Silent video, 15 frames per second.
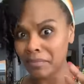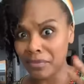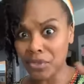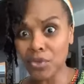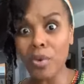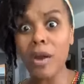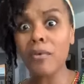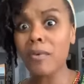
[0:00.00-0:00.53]

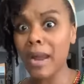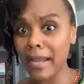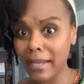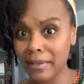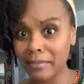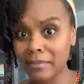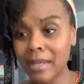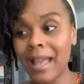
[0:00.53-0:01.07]
You all
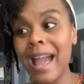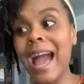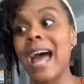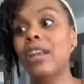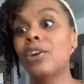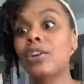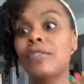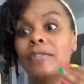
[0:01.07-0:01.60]
right. I
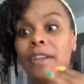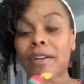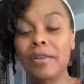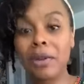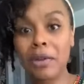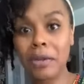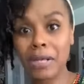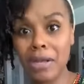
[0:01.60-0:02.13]
learned very
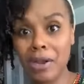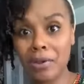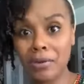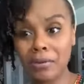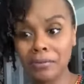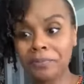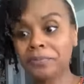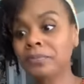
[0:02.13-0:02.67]
early
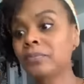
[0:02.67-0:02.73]
on,